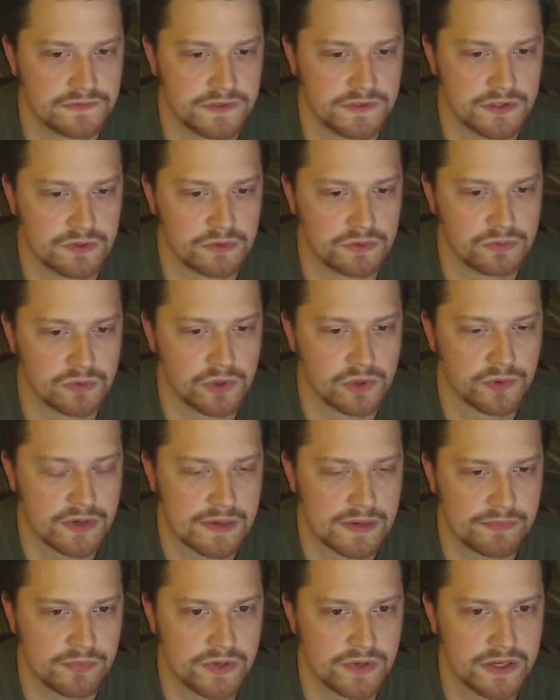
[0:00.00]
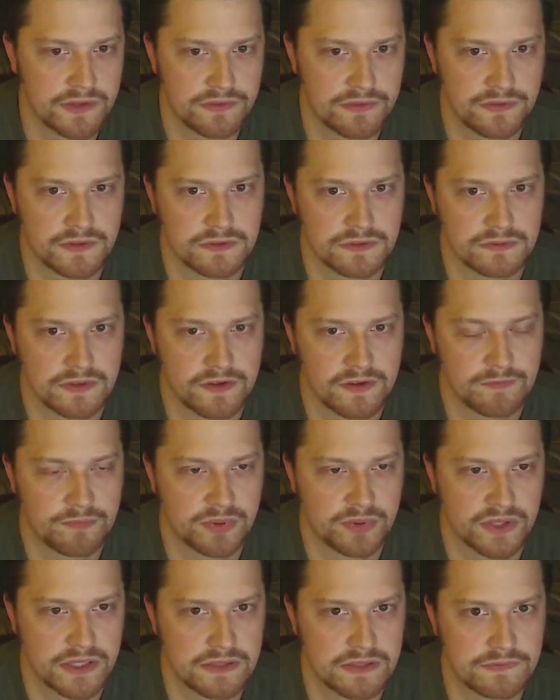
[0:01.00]
you know, grown up with and I've
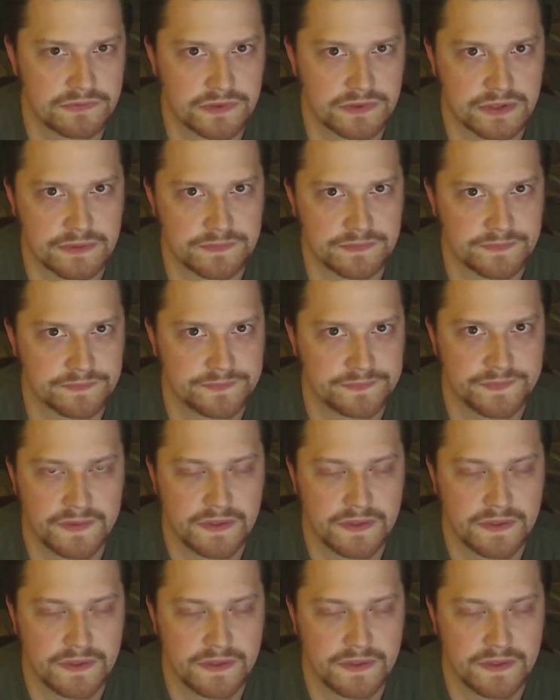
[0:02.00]
played from